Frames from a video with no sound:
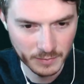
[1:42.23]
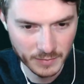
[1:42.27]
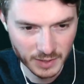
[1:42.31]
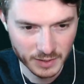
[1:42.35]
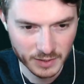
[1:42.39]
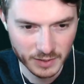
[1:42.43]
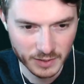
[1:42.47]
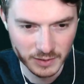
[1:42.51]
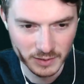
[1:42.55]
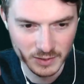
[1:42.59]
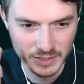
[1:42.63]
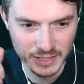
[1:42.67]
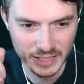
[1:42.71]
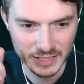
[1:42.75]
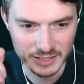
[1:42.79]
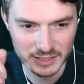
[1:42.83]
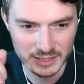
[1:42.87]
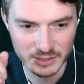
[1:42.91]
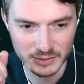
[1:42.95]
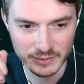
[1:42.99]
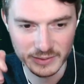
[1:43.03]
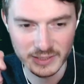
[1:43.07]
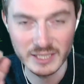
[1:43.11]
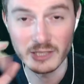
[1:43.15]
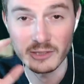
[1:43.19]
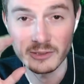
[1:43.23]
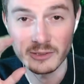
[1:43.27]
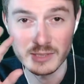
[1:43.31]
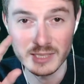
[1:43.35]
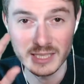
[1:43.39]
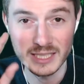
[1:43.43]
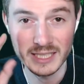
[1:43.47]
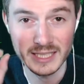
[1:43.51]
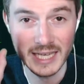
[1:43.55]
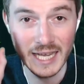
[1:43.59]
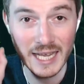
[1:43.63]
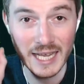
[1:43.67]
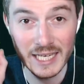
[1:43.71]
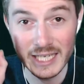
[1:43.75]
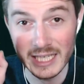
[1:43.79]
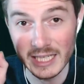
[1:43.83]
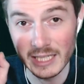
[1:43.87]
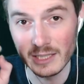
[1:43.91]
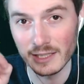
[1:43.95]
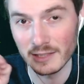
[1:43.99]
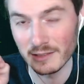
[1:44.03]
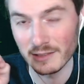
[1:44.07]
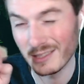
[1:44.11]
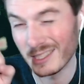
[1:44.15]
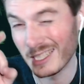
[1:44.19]
Okay, so he don't need any
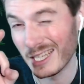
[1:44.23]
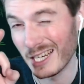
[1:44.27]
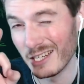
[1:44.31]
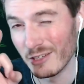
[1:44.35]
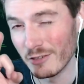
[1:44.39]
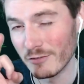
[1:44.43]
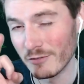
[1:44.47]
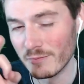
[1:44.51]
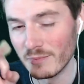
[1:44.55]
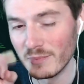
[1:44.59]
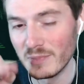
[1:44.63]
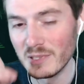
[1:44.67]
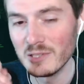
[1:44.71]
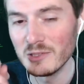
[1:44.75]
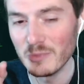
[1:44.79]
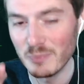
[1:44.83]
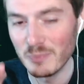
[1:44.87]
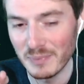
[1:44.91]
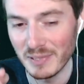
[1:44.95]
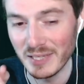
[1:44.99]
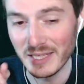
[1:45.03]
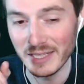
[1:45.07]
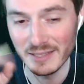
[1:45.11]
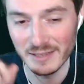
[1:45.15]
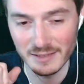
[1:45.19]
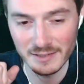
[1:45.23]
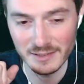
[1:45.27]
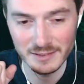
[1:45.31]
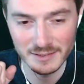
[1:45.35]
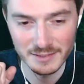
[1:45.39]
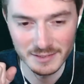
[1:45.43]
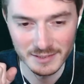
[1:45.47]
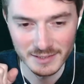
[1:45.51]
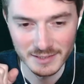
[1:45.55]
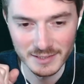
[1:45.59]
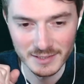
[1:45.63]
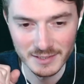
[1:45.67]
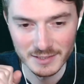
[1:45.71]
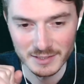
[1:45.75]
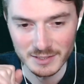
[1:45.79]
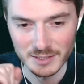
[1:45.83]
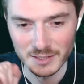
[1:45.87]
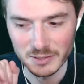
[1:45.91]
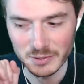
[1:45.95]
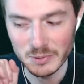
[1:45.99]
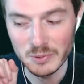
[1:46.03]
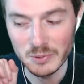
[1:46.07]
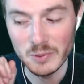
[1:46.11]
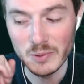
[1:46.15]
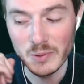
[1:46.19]
kind of blue pill
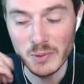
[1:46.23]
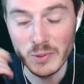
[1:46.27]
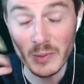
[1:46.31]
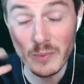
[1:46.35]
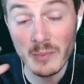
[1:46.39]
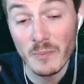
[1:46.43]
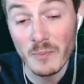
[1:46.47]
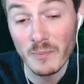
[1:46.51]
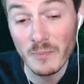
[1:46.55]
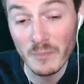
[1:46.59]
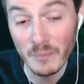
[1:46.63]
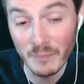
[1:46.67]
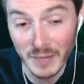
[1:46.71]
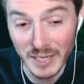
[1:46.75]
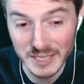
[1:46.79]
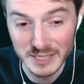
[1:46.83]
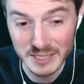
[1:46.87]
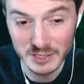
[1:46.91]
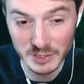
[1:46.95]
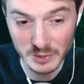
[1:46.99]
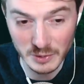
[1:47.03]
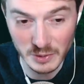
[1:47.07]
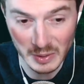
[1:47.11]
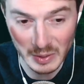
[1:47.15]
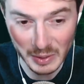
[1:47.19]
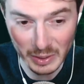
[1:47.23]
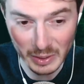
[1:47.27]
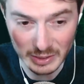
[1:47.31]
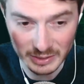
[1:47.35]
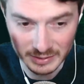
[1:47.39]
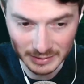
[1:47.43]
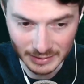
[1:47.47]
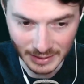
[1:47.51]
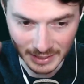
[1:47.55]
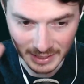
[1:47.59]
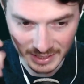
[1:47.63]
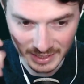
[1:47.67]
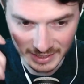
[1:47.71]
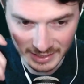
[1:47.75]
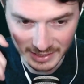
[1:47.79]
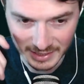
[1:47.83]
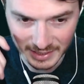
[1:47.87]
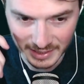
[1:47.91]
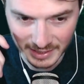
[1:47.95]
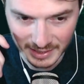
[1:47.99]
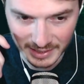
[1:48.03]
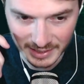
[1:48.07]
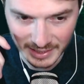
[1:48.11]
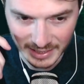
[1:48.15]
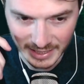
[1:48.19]
to make the girl
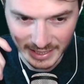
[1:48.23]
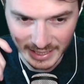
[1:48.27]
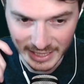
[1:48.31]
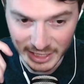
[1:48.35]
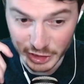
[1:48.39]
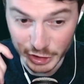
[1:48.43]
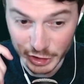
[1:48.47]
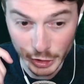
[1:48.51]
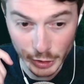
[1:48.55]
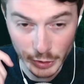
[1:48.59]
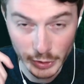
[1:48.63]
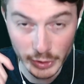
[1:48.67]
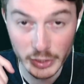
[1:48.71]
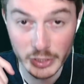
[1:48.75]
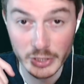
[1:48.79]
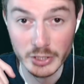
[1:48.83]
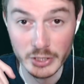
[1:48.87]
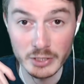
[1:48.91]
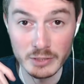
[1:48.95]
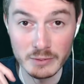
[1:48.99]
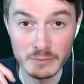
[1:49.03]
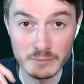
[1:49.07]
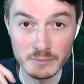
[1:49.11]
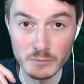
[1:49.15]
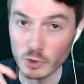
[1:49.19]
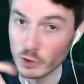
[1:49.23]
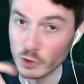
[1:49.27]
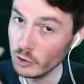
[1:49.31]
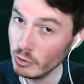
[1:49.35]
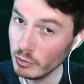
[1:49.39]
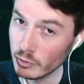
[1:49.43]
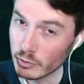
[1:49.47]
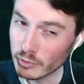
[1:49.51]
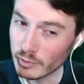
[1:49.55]
enjoy too.